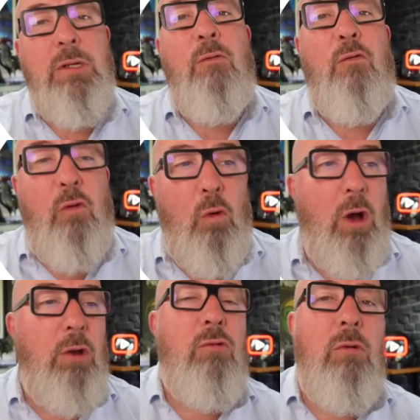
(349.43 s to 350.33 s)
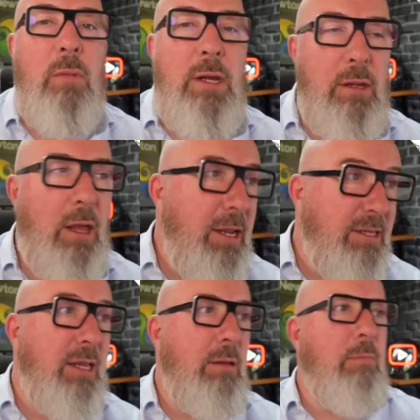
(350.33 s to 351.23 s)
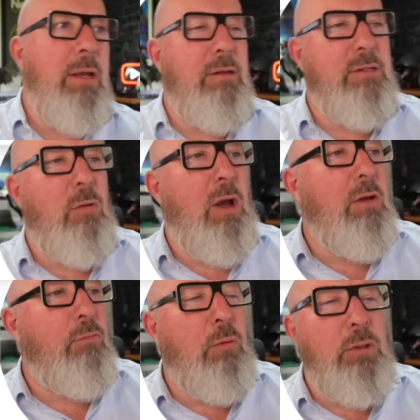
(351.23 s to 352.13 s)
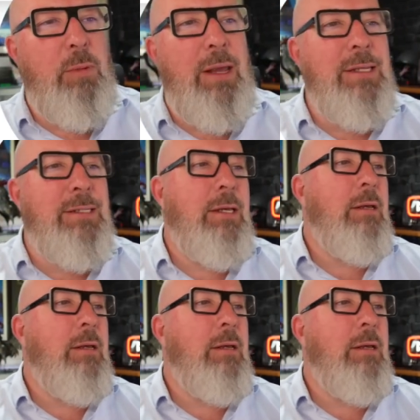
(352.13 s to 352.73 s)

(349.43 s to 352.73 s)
480 metres square livable space,